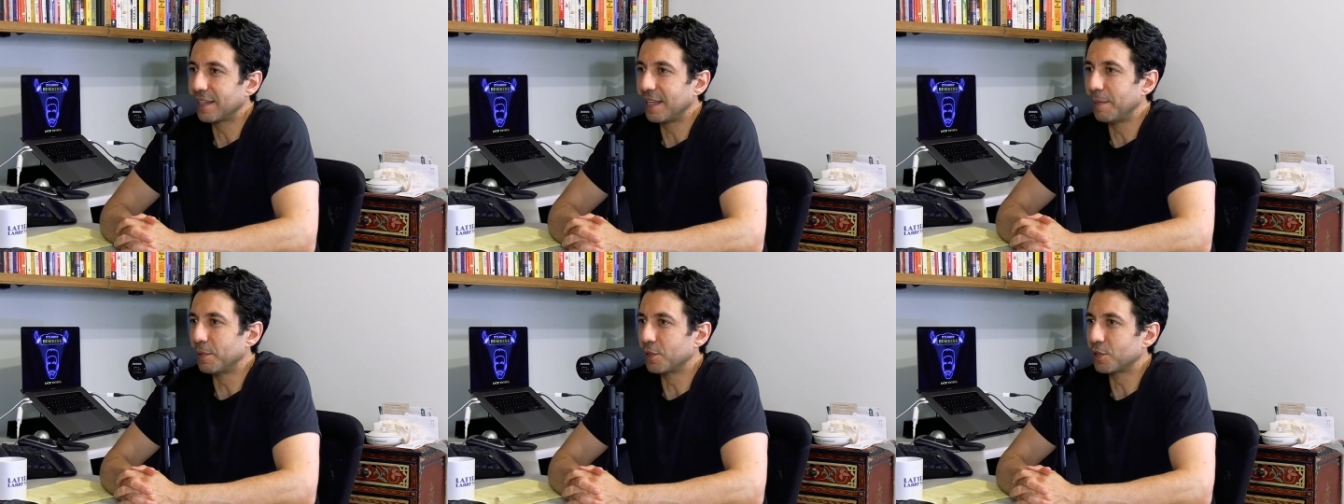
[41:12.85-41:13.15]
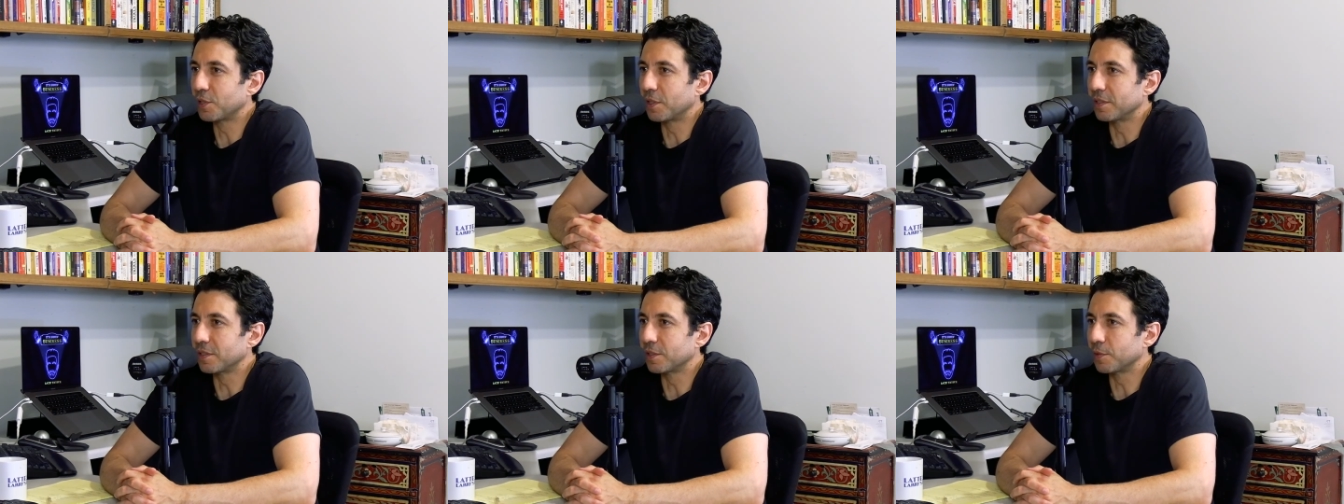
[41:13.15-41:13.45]
keep it
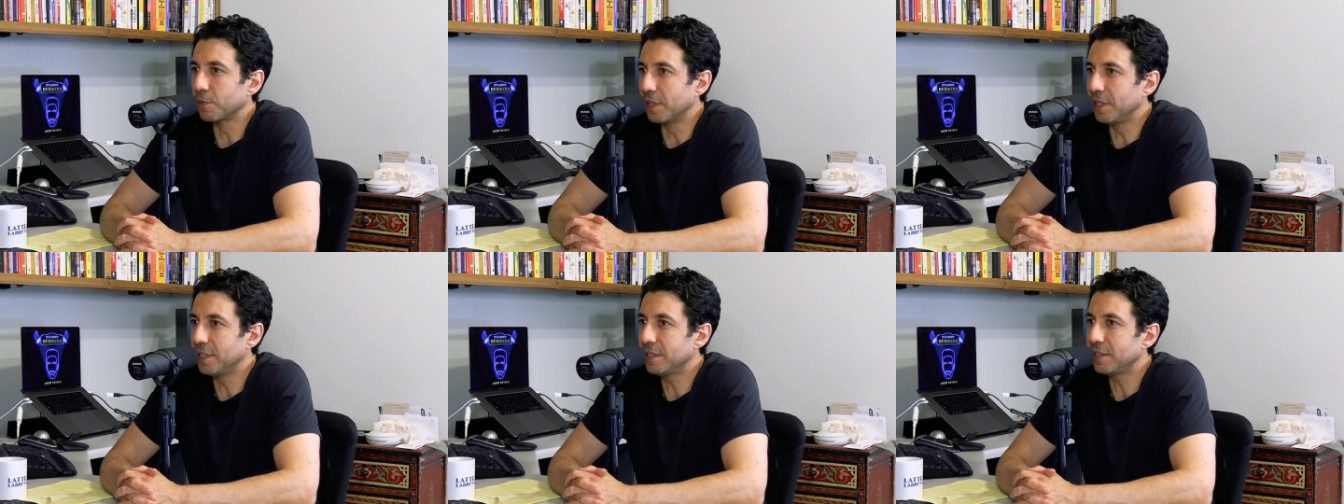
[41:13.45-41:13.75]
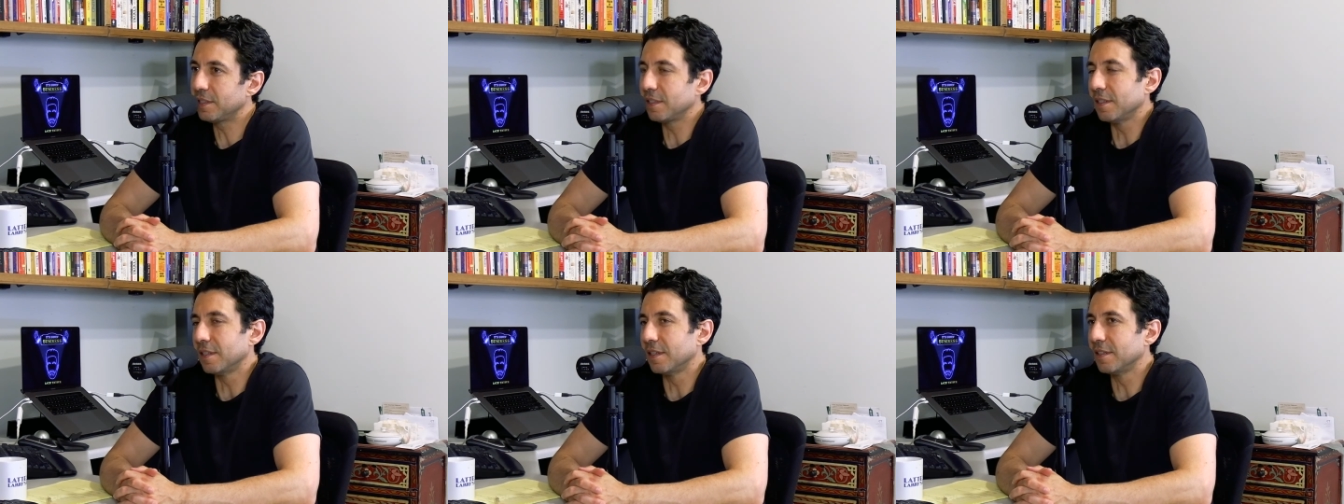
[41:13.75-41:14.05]
short and
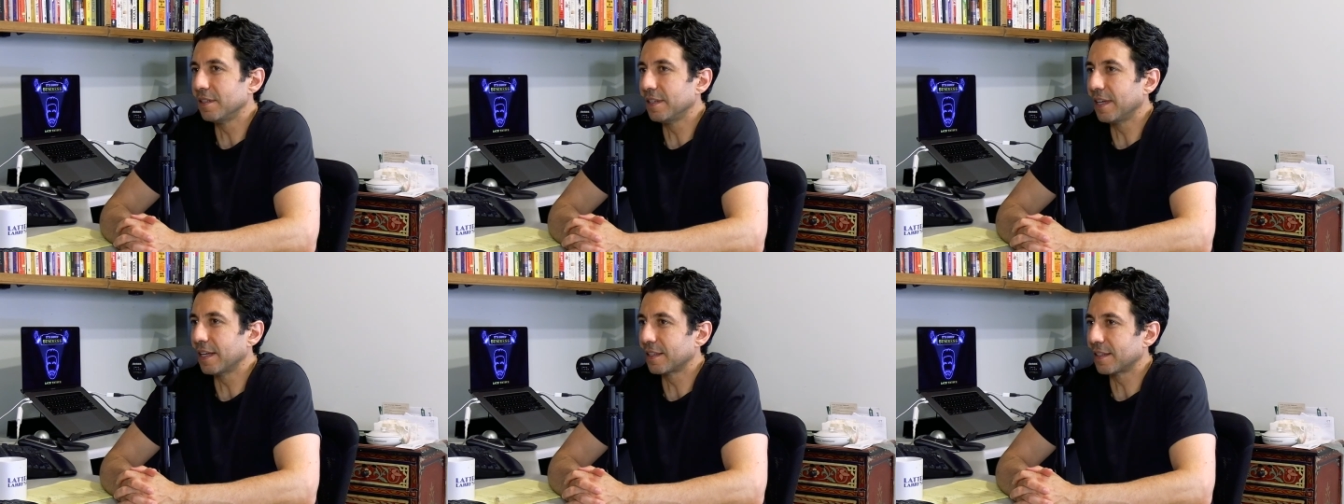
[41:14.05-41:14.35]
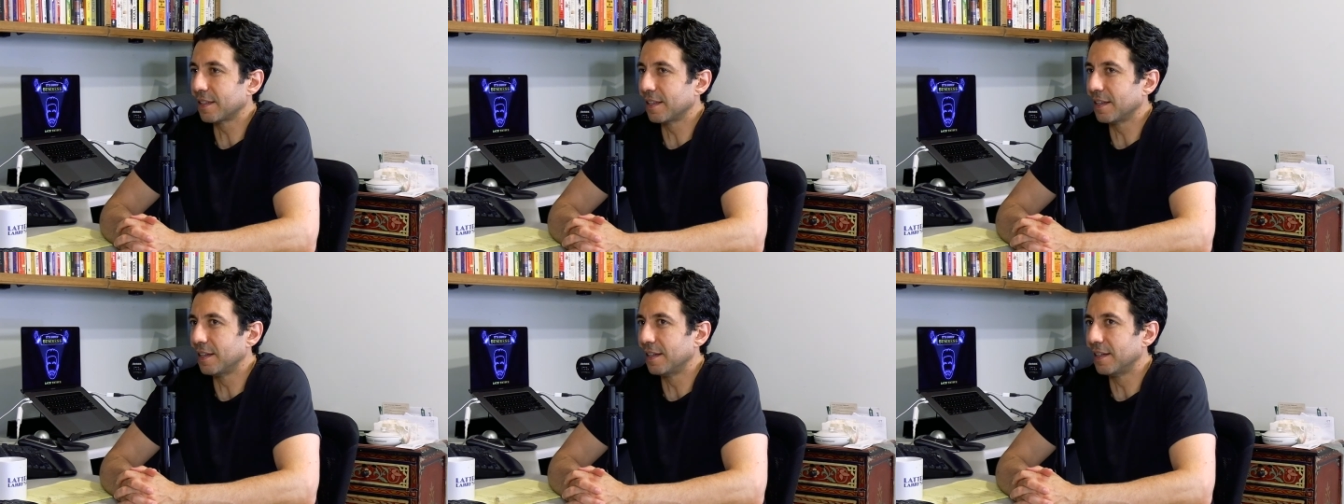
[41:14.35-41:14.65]
sweet. You know, you get
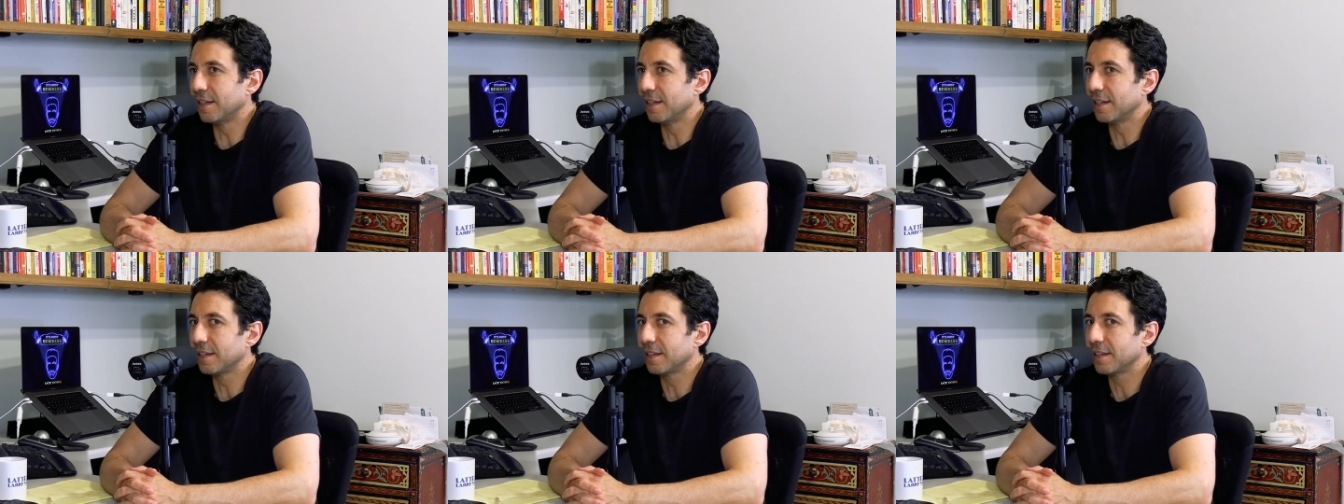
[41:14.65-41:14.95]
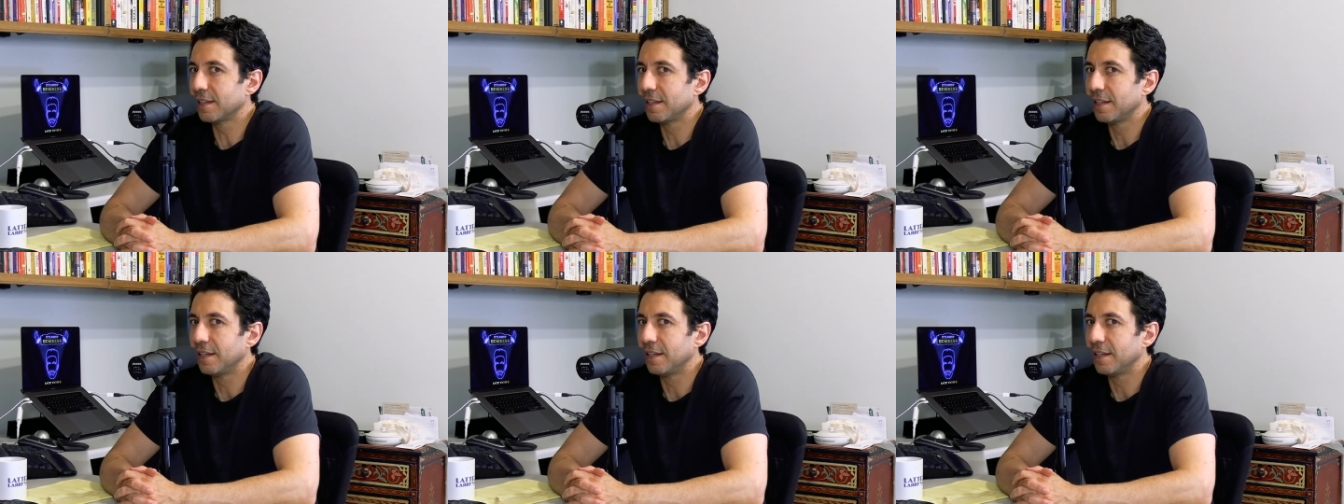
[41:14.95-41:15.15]
the...